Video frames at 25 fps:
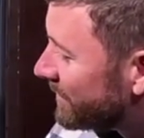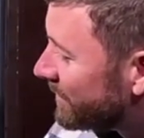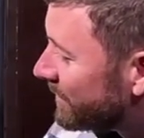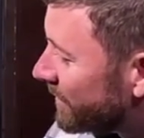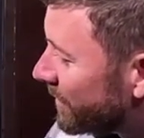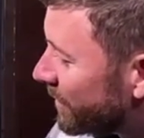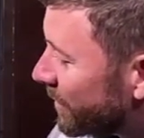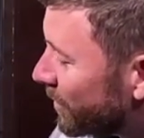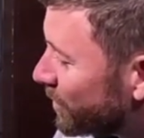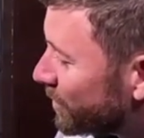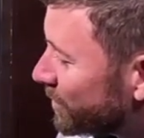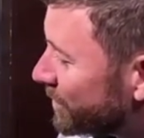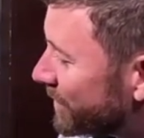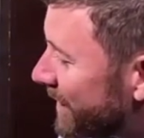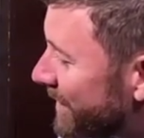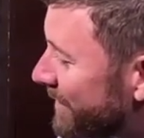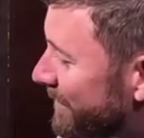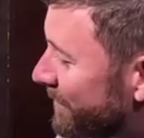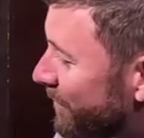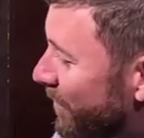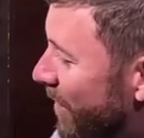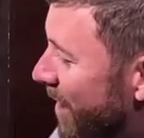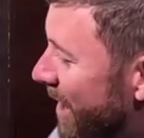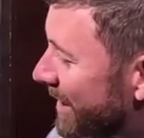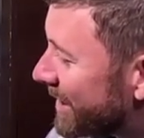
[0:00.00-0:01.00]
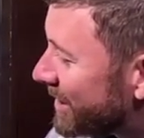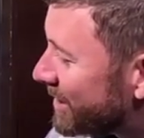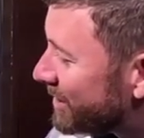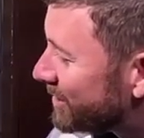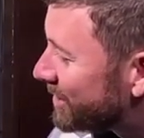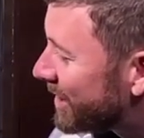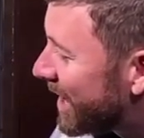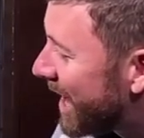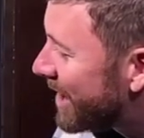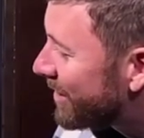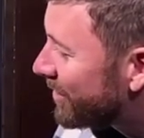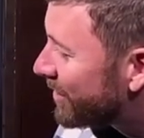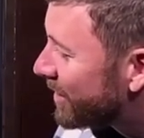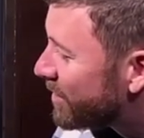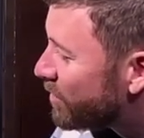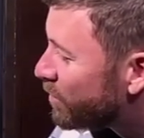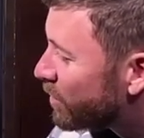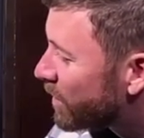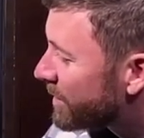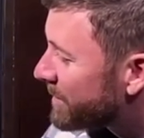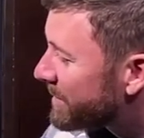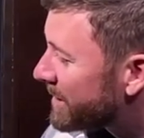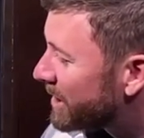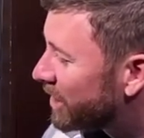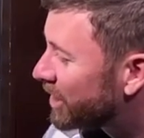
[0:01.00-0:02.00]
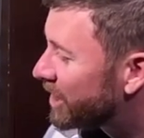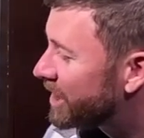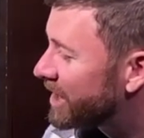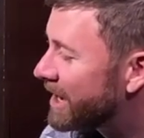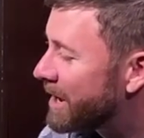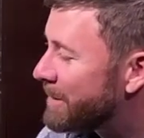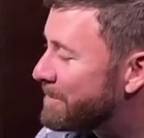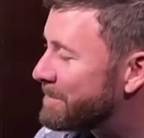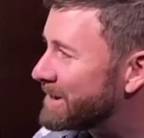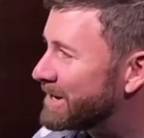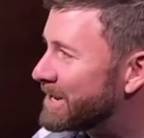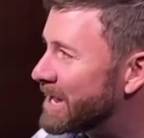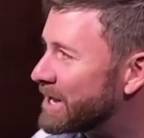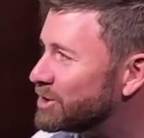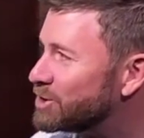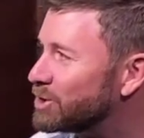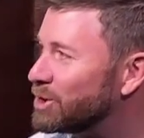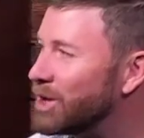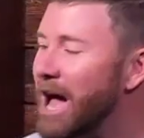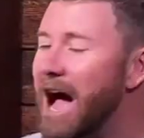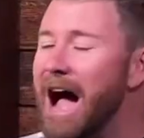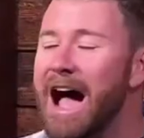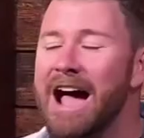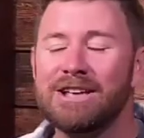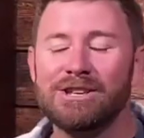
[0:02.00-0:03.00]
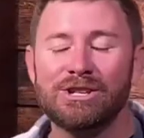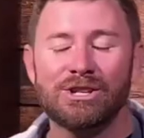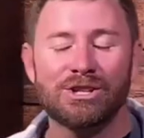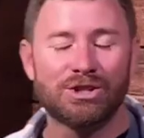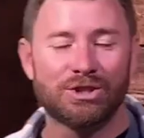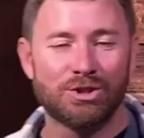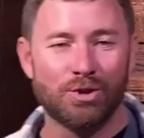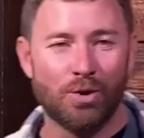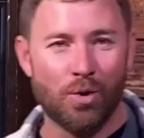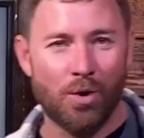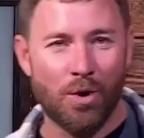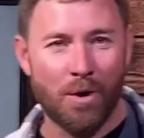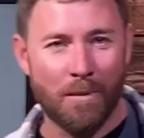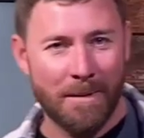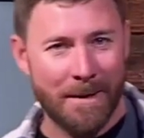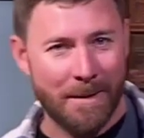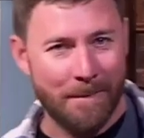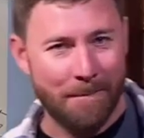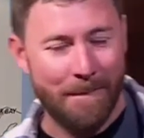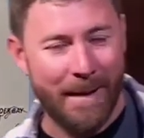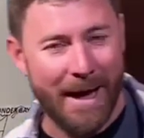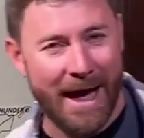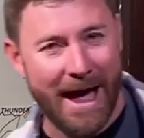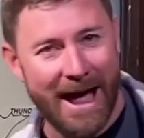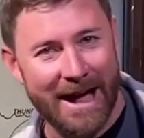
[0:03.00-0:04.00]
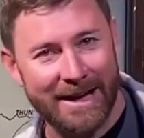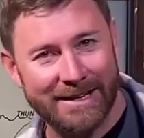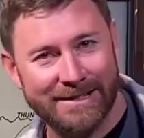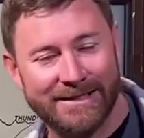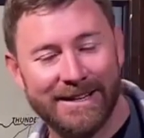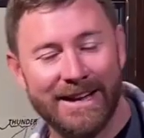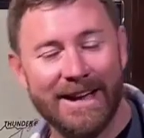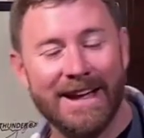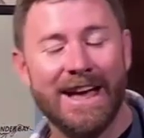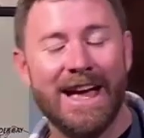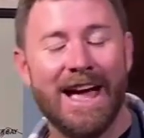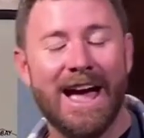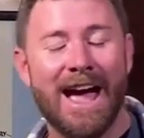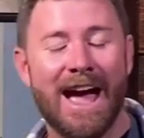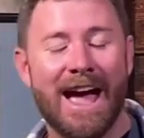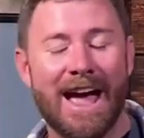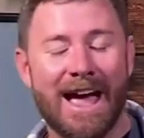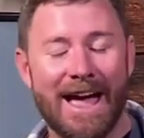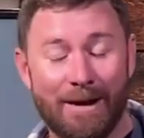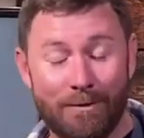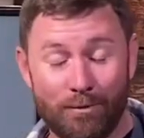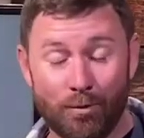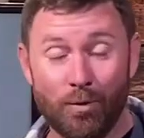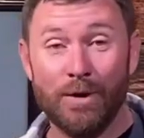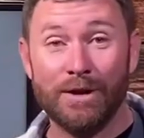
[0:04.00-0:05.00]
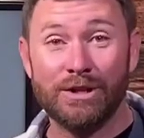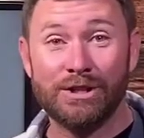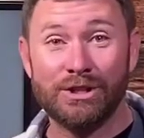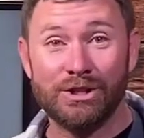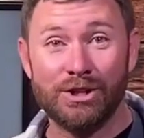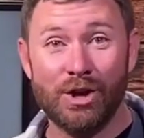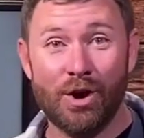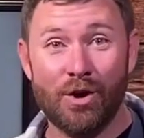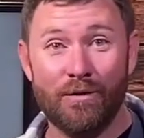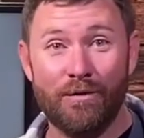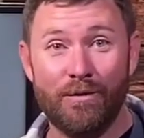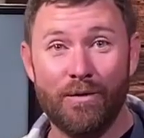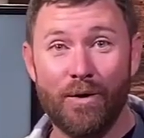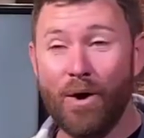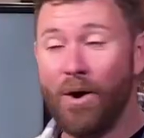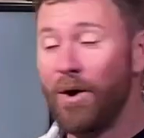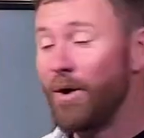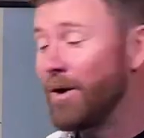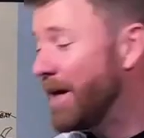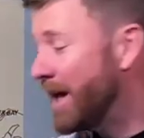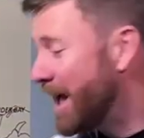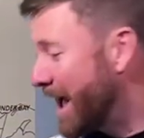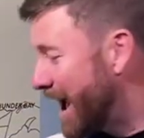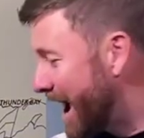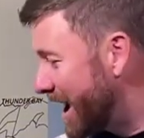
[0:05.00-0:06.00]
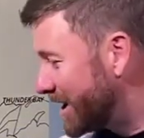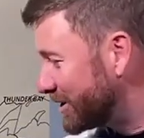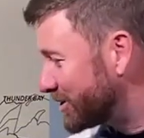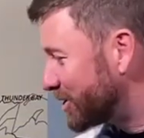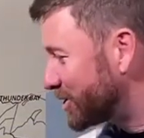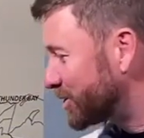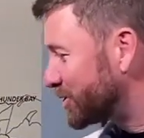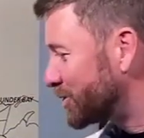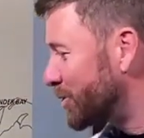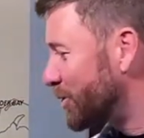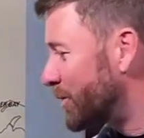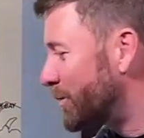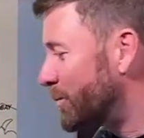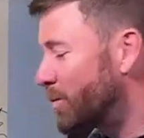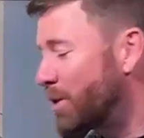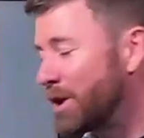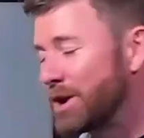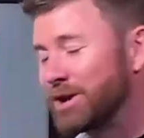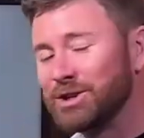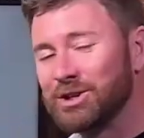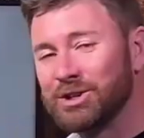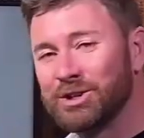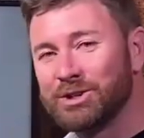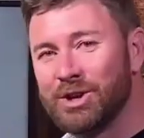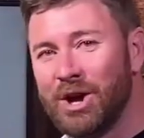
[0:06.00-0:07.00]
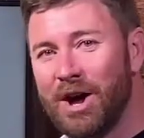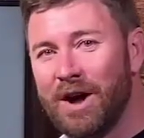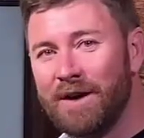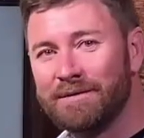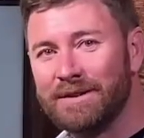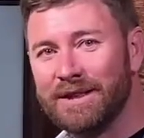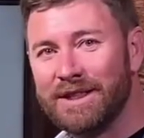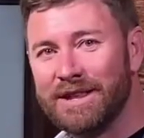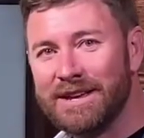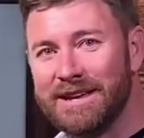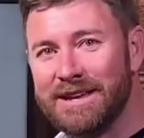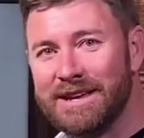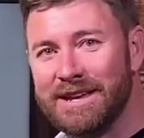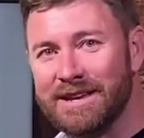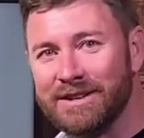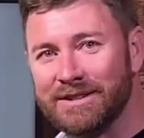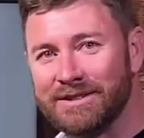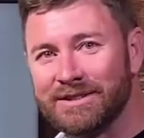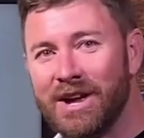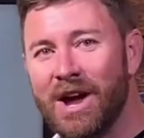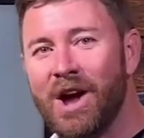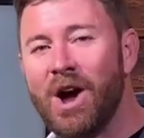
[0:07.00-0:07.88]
Thursday, Friday, Saturday, we're going to be looking at potential ice storm impacts with snowfall as the storm races off to the east.